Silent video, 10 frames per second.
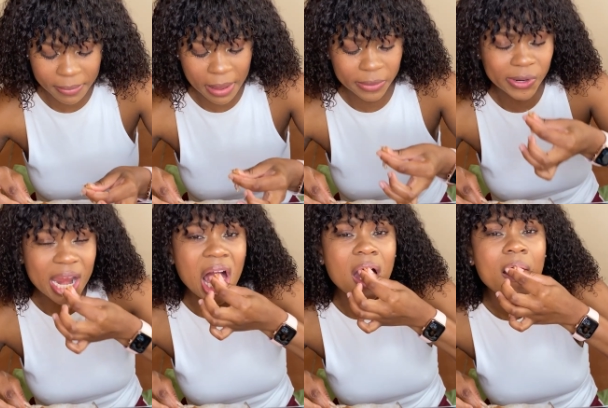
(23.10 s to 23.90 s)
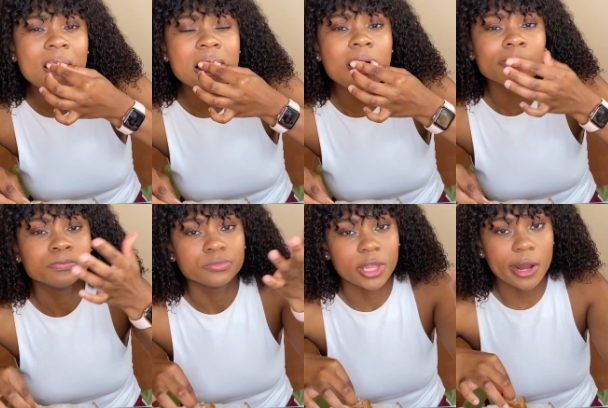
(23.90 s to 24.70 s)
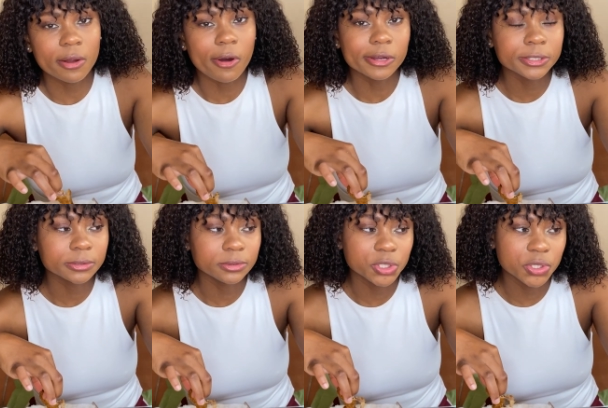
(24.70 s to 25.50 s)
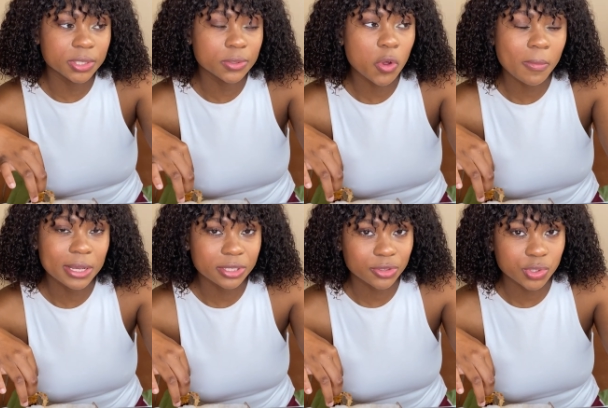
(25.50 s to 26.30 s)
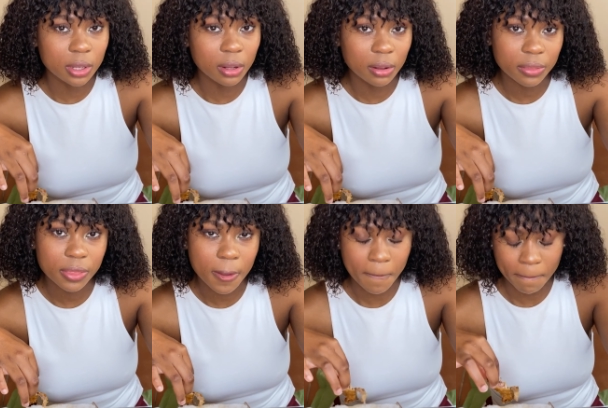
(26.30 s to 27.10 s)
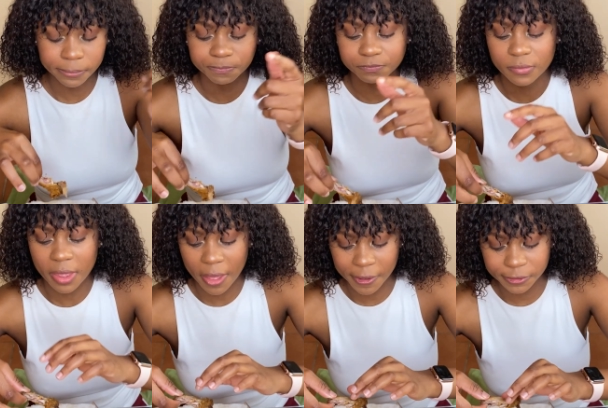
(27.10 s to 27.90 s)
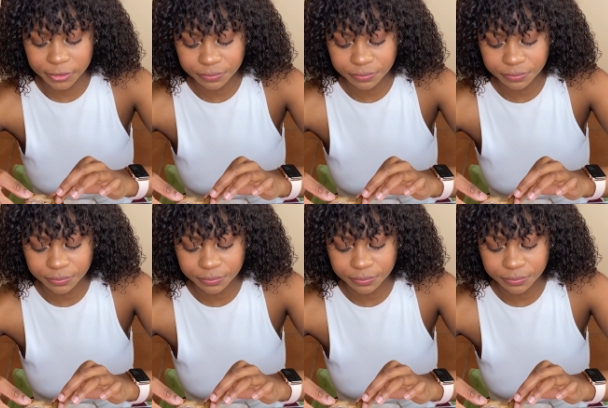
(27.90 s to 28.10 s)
my mirena that I got into to go my sexual health. And